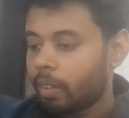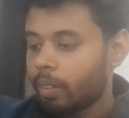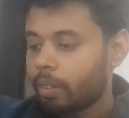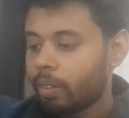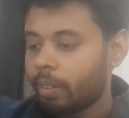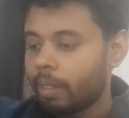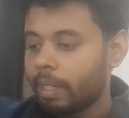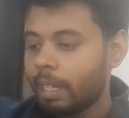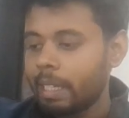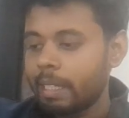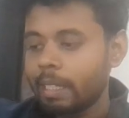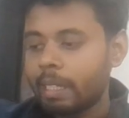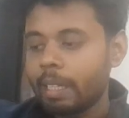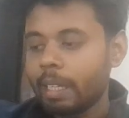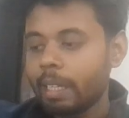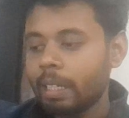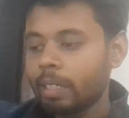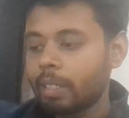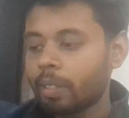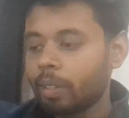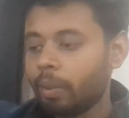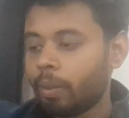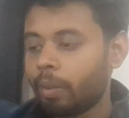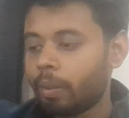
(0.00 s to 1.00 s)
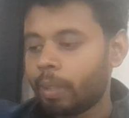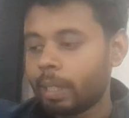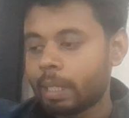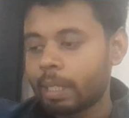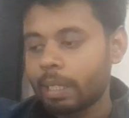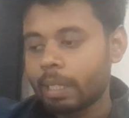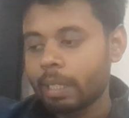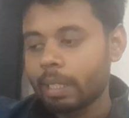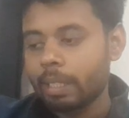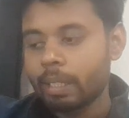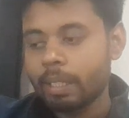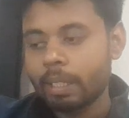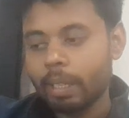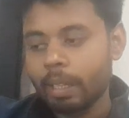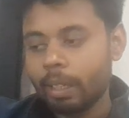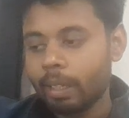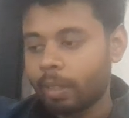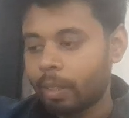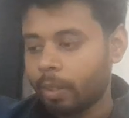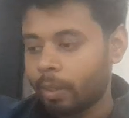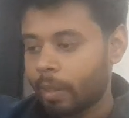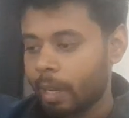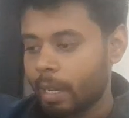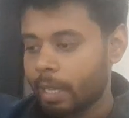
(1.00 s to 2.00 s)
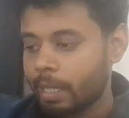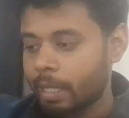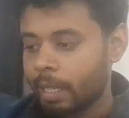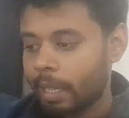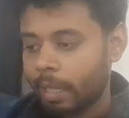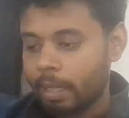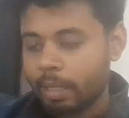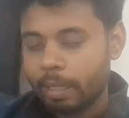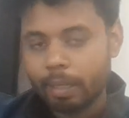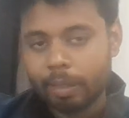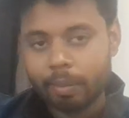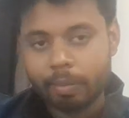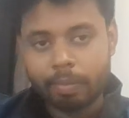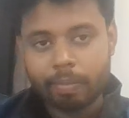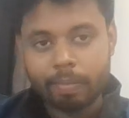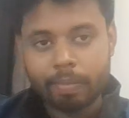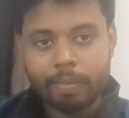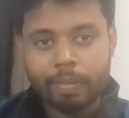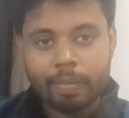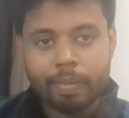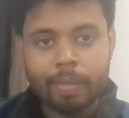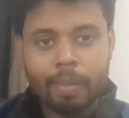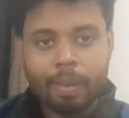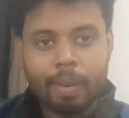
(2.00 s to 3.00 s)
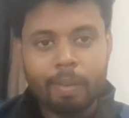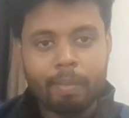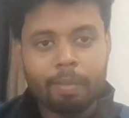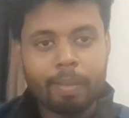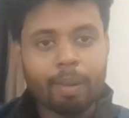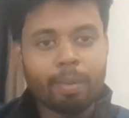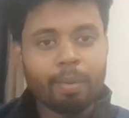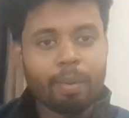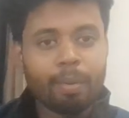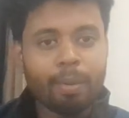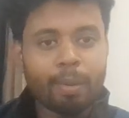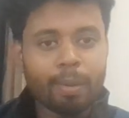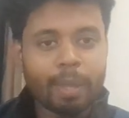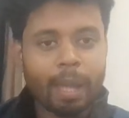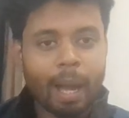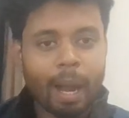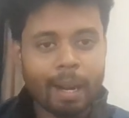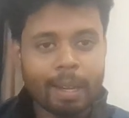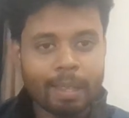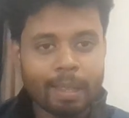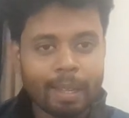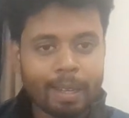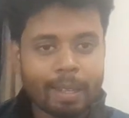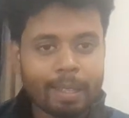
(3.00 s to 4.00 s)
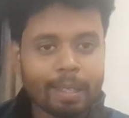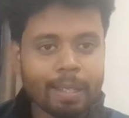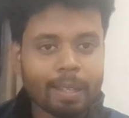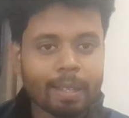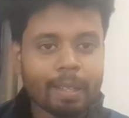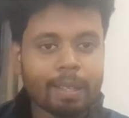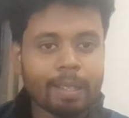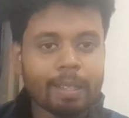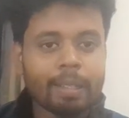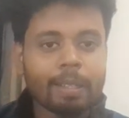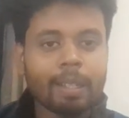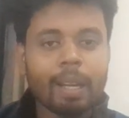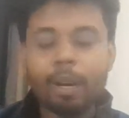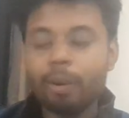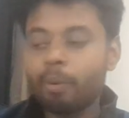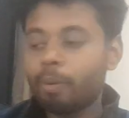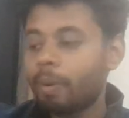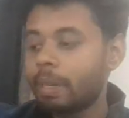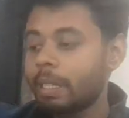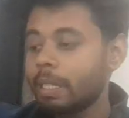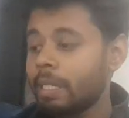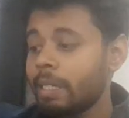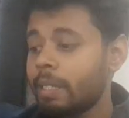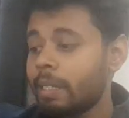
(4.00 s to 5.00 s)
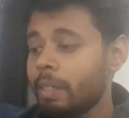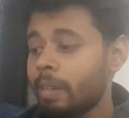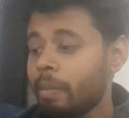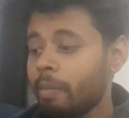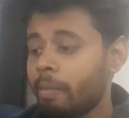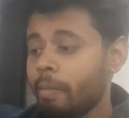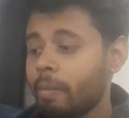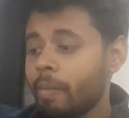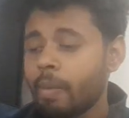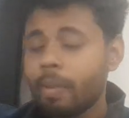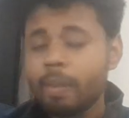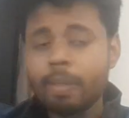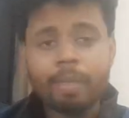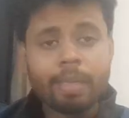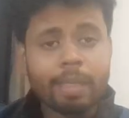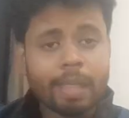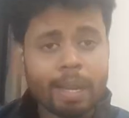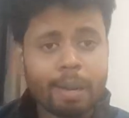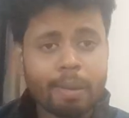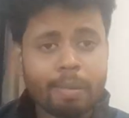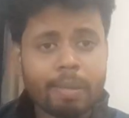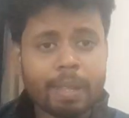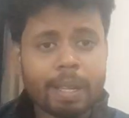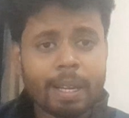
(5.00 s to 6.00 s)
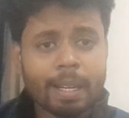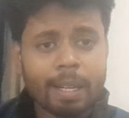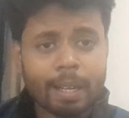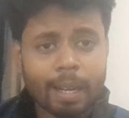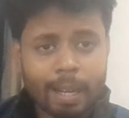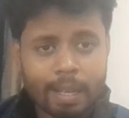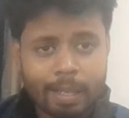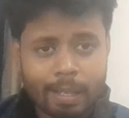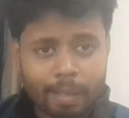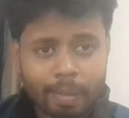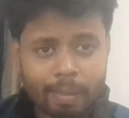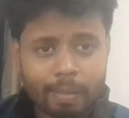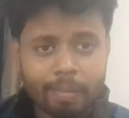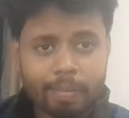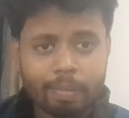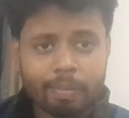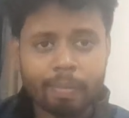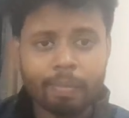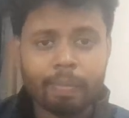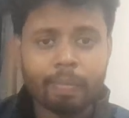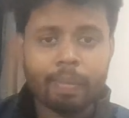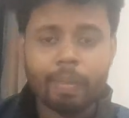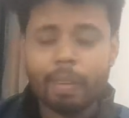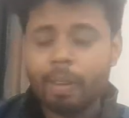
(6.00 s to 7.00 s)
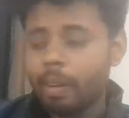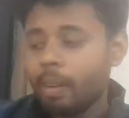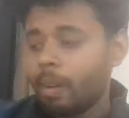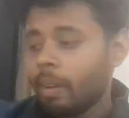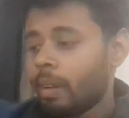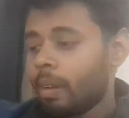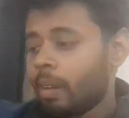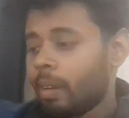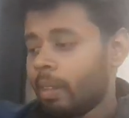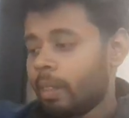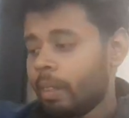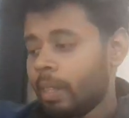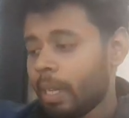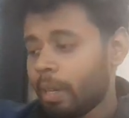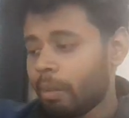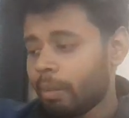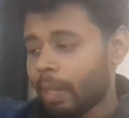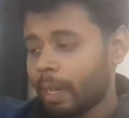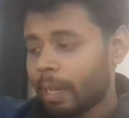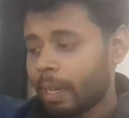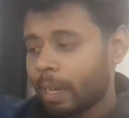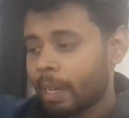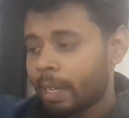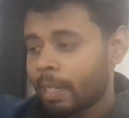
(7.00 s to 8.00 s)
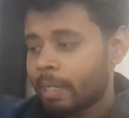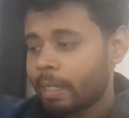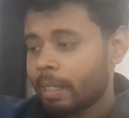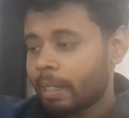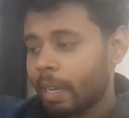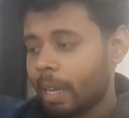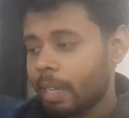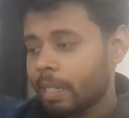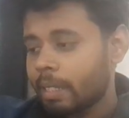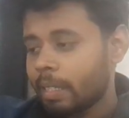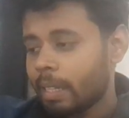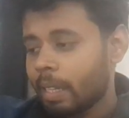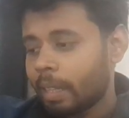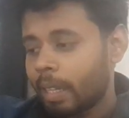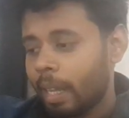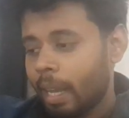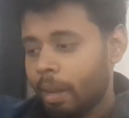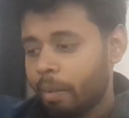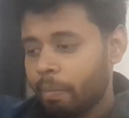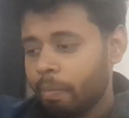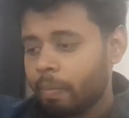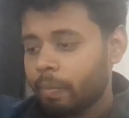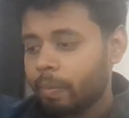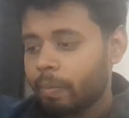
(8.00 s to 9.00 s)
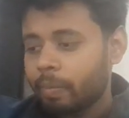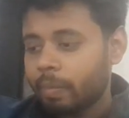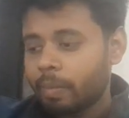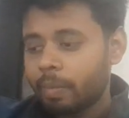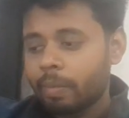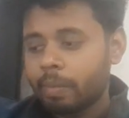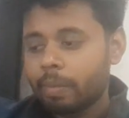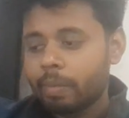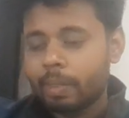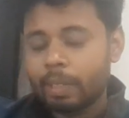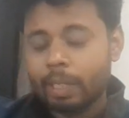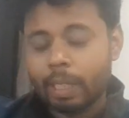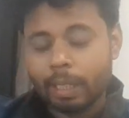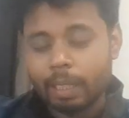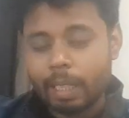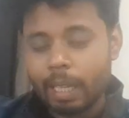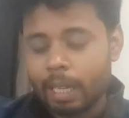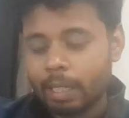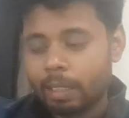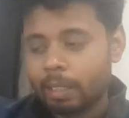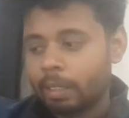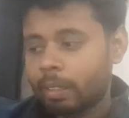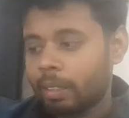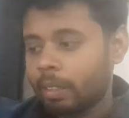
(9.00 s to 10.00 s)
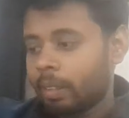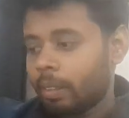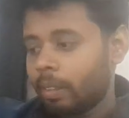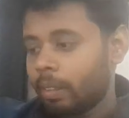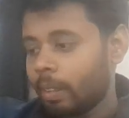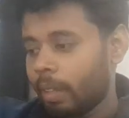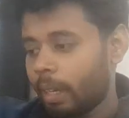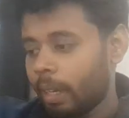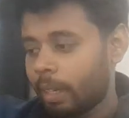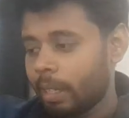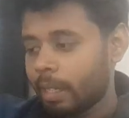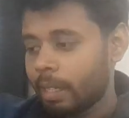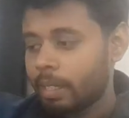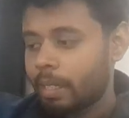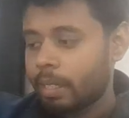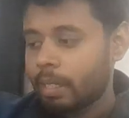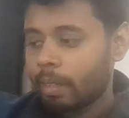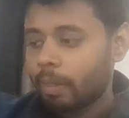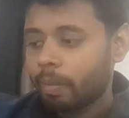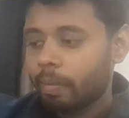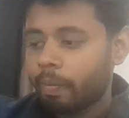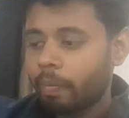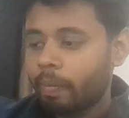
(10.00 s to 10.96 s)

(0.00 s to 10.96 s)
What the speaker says: So these things we discuss in today's lecture. But before that, let us understand what is new literature. New literature, as the name suggests, it is